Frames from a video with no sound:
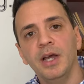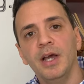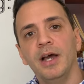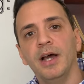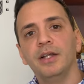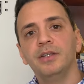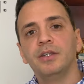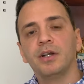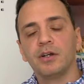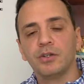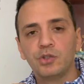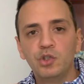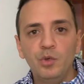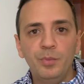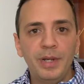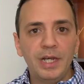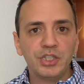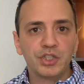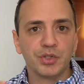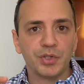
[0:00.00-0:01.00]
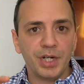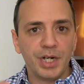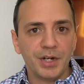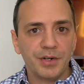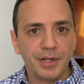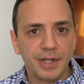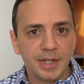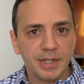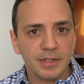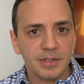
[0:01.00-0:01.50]
And there are two major
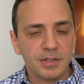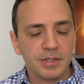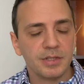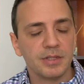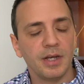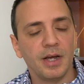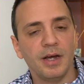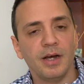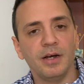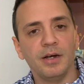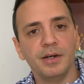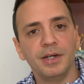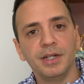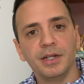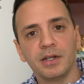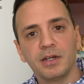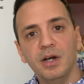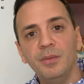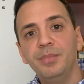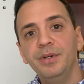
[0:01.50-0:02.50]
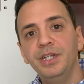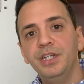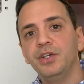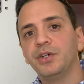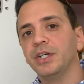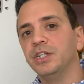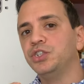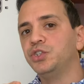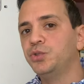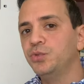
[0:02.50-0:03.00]
areas uh, in the company you
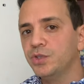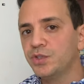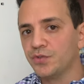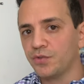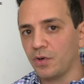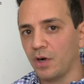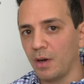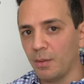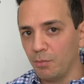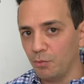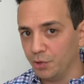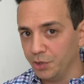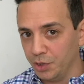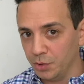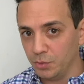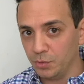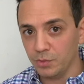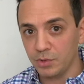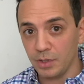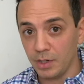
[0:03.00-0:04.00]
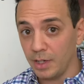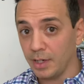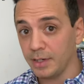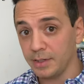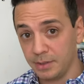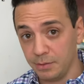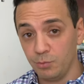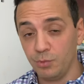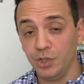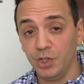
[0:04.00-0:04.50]
can choose from when you uh,
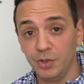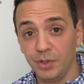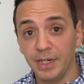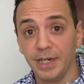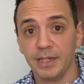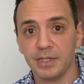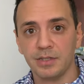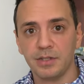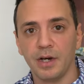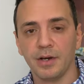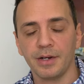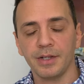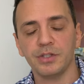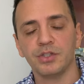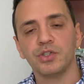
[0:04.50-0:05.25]
when you're getting started.